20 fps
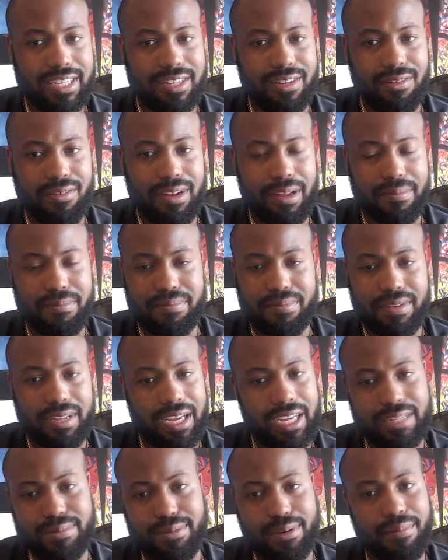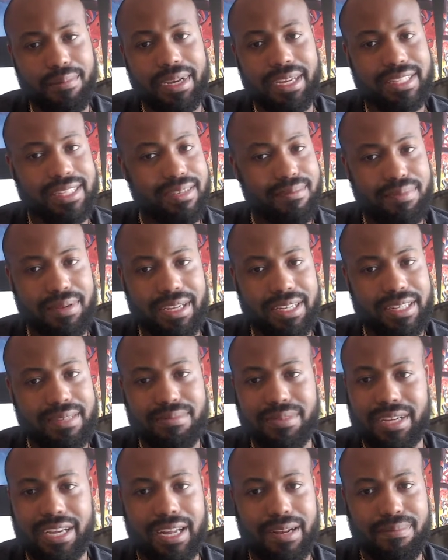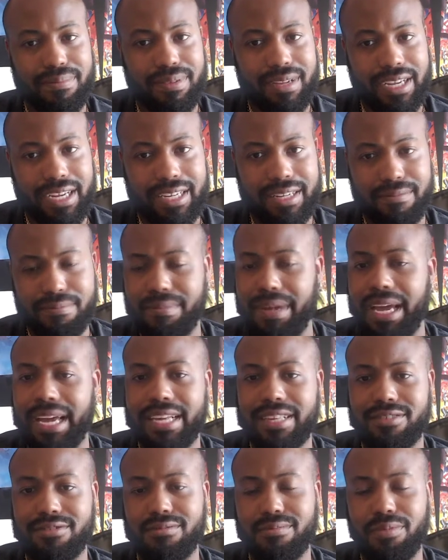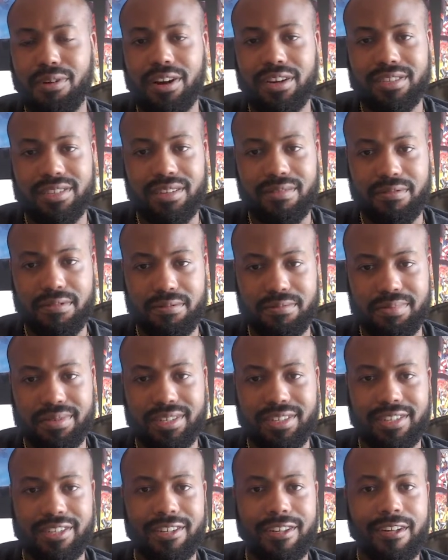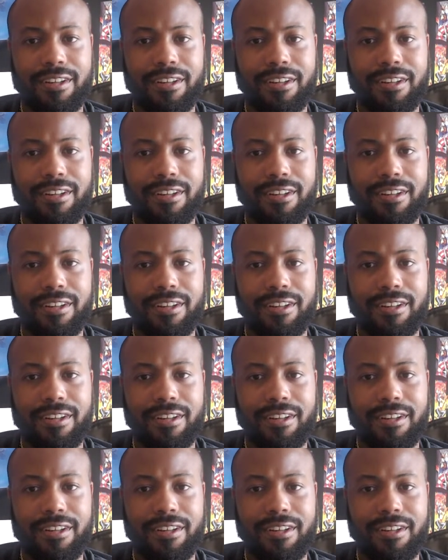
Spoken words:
That HBO Max and the pandemic kind of played the main two parts of it. But